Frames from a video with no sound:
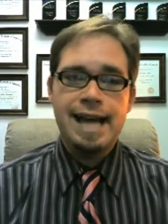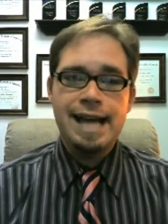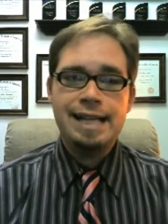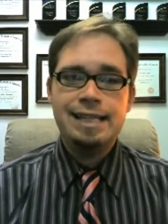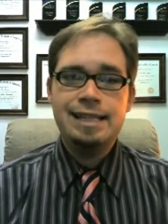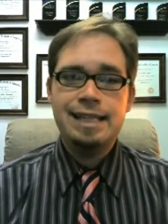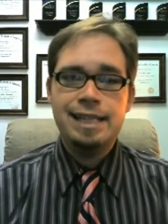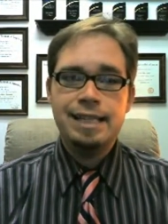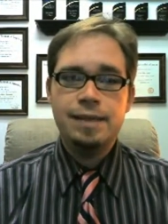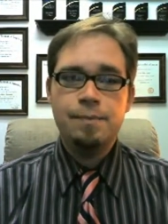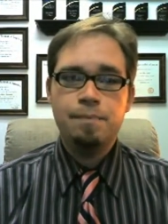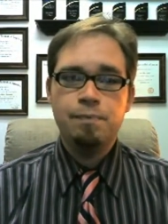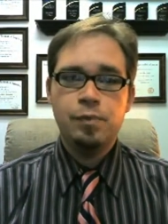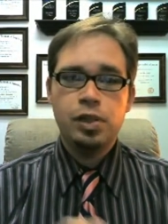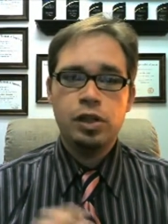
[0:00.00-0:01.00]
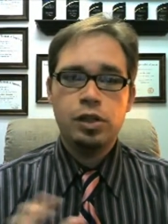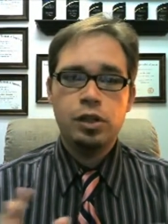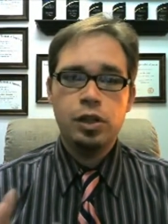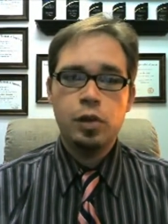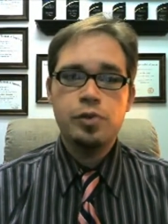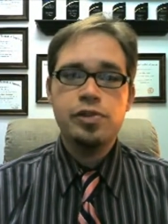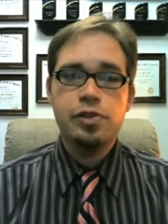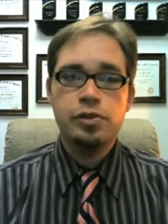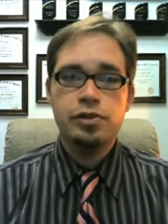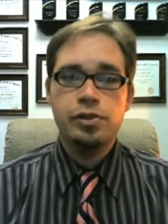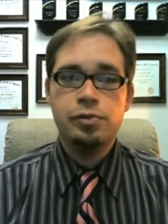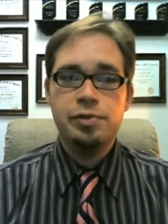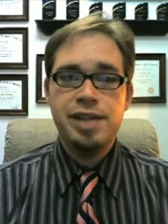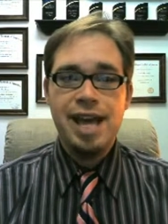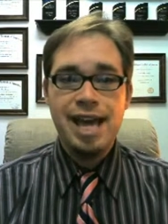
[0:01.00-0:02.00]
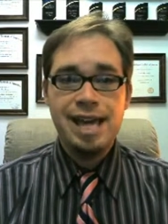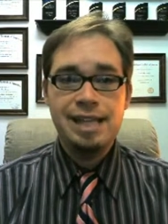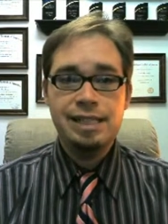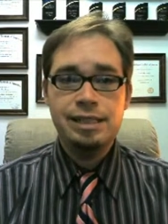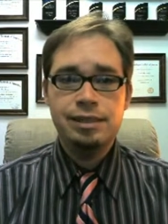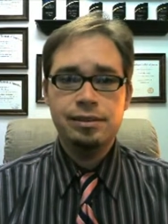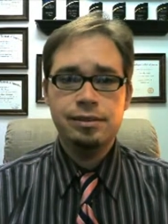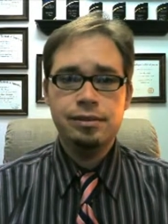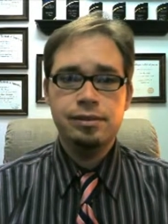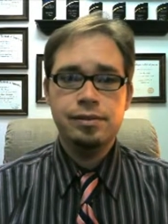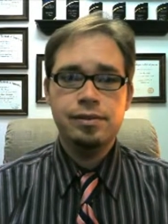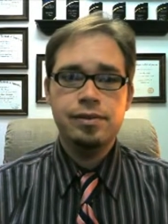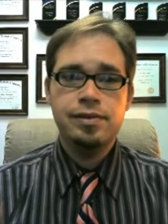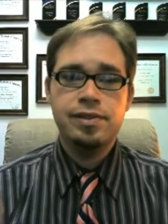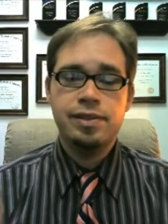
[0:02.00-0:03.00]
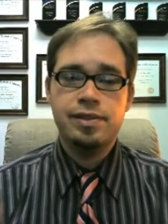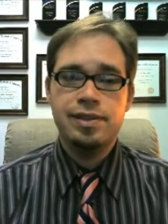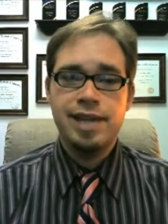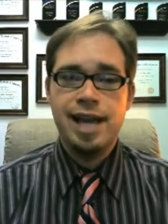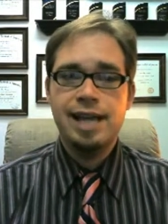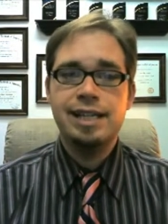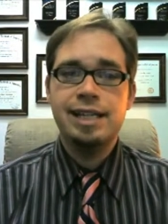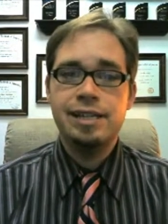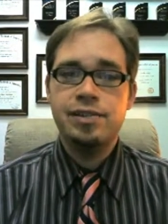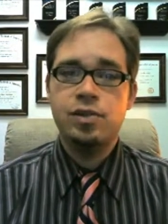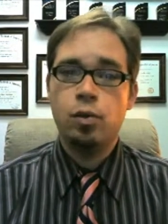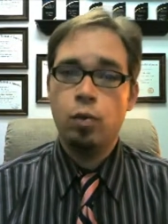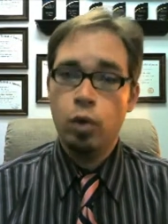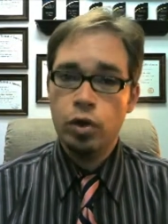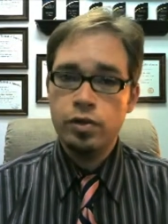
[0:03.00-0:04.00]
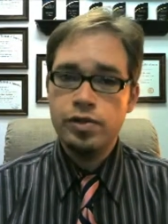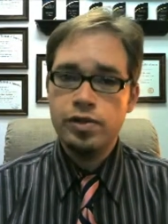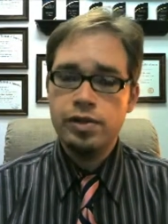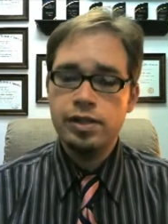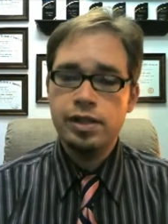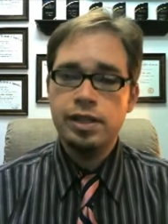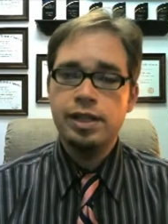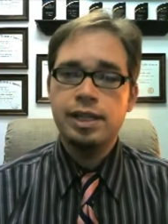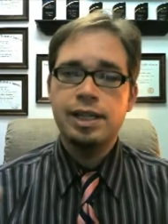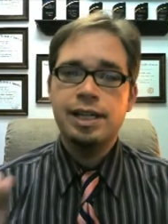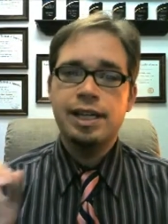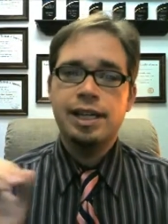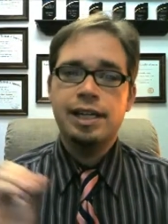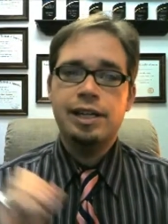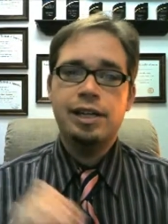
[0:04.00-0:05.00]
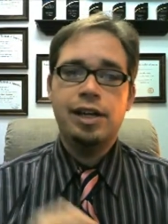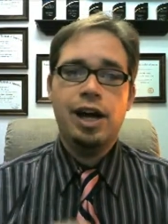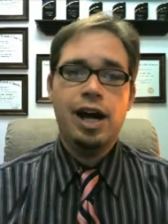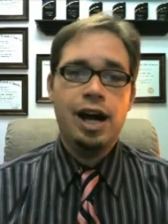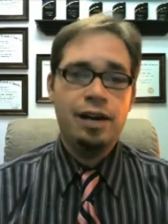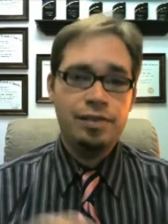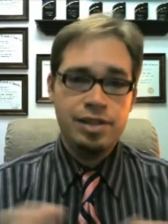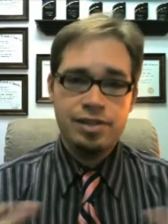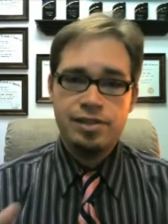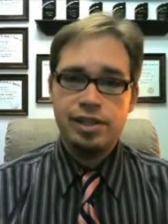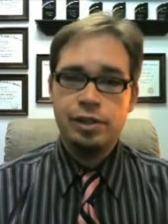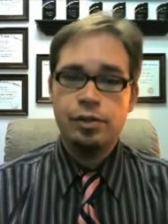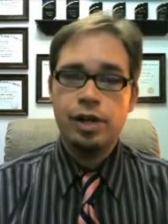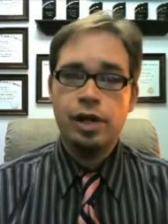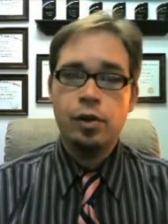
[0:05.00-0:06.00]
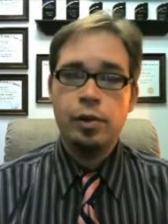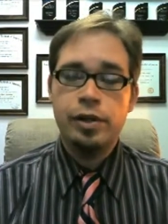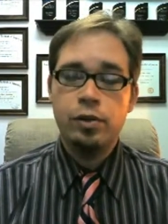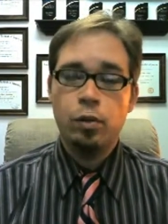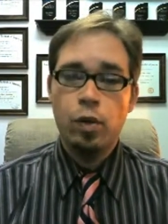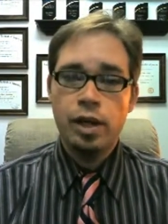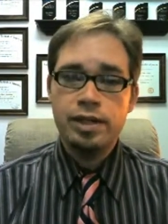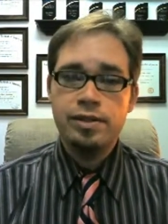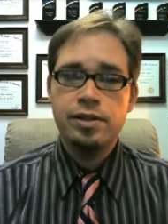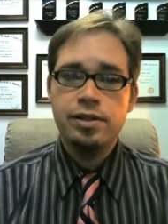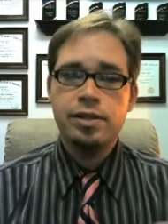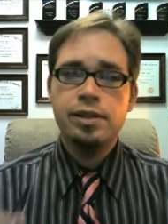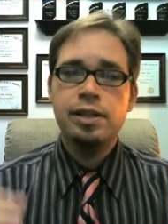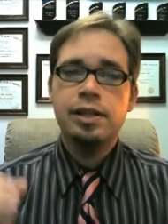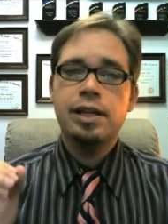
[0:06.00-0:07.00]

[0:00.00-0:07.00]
Anything closer to 10, since 10 is the worst, obviously you're not going to want.